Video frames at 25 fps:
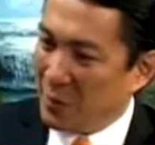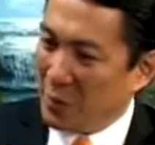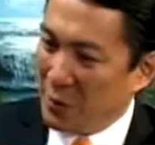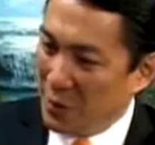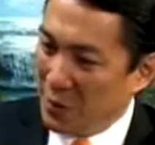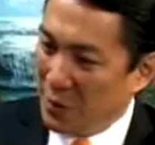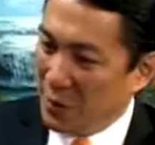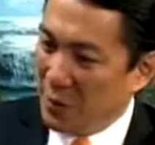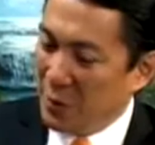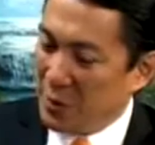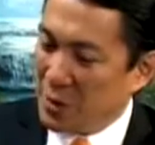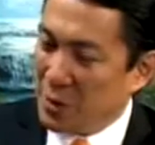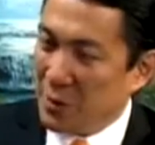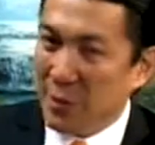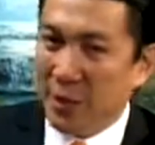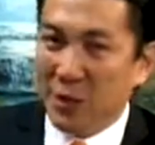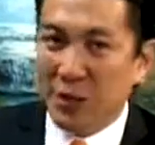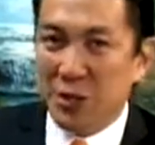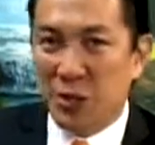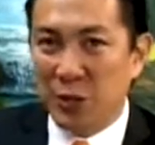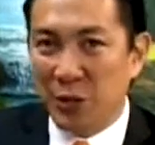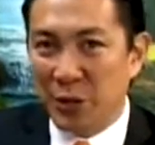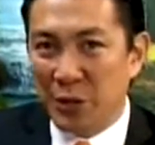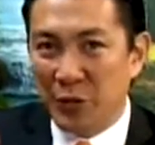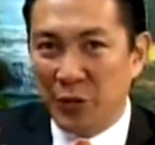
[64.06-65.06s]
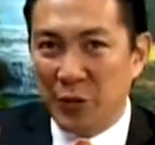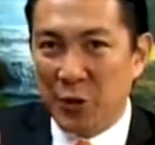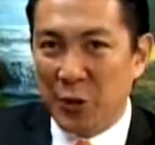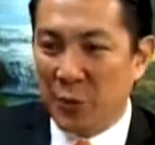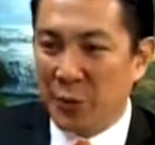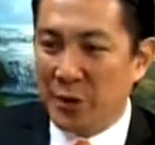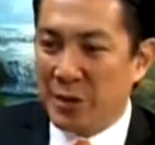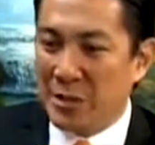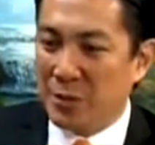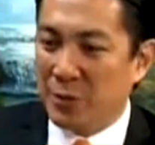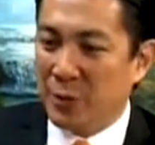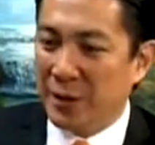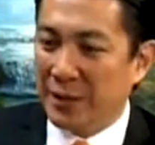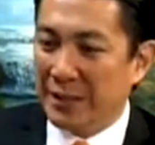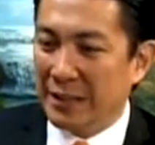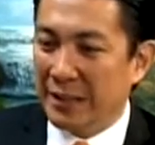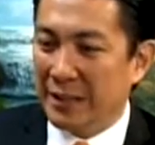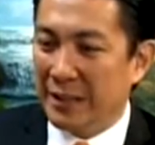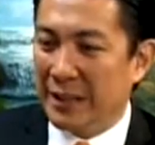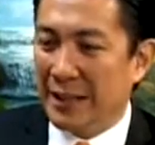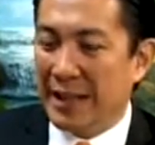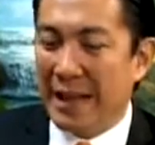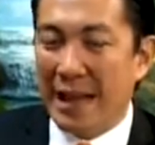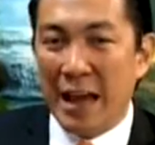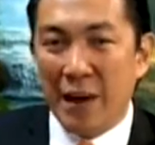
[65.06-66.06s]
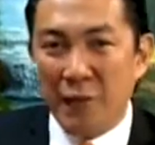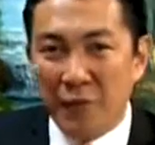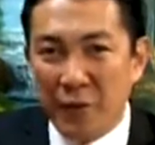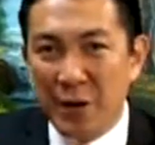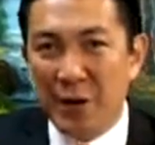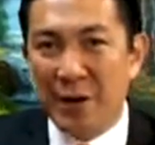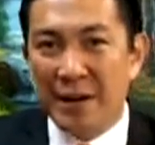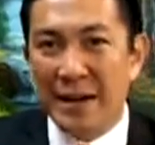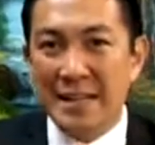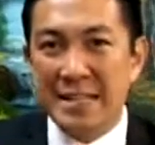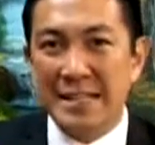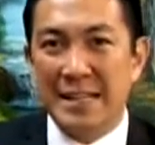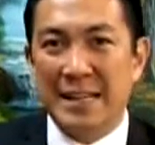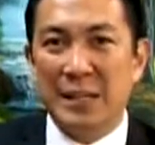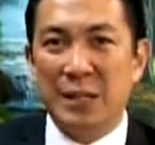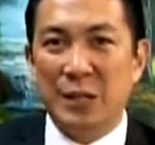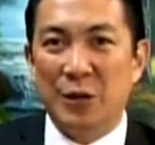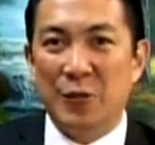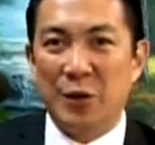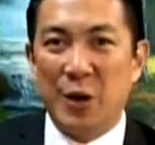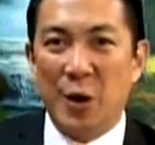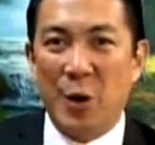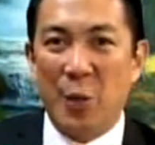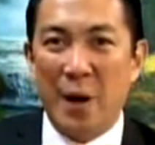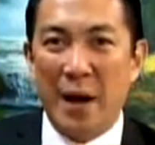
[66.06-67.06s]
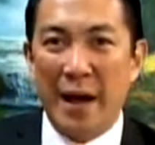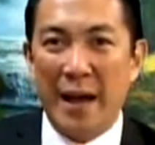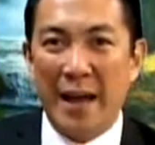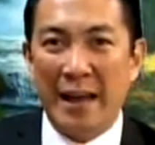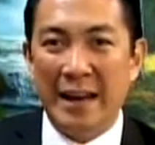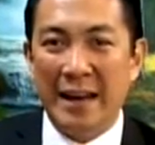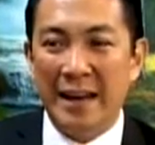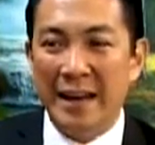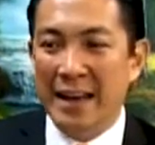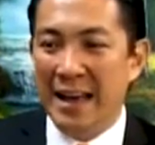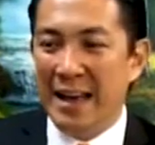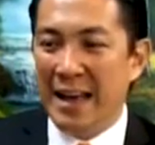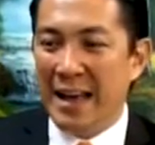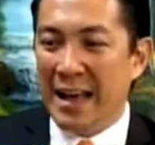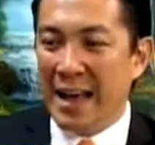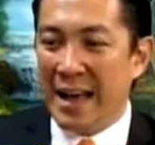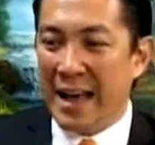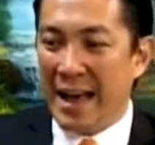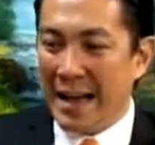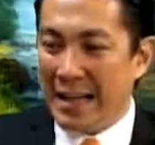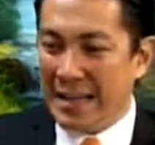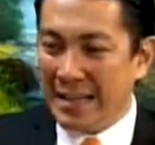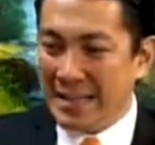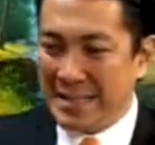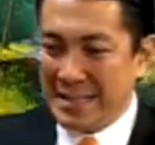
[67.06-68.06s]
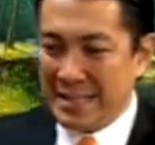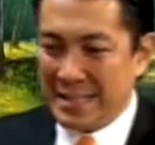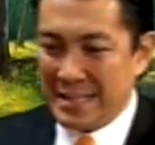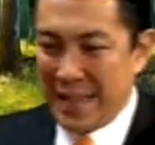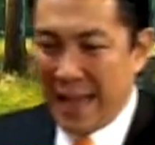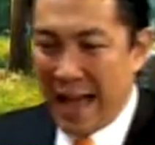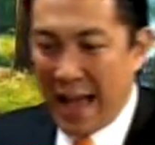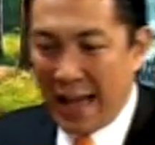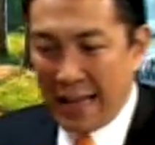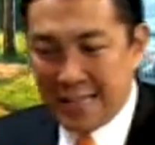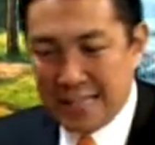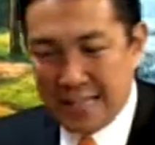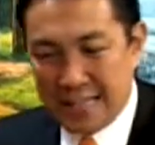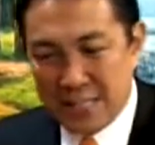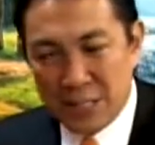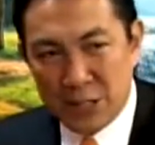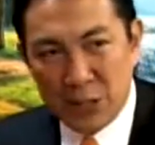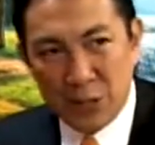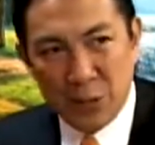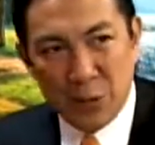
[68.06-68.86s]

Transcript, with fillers: with you so we can show um, the viewers what every resident of Cauayan has access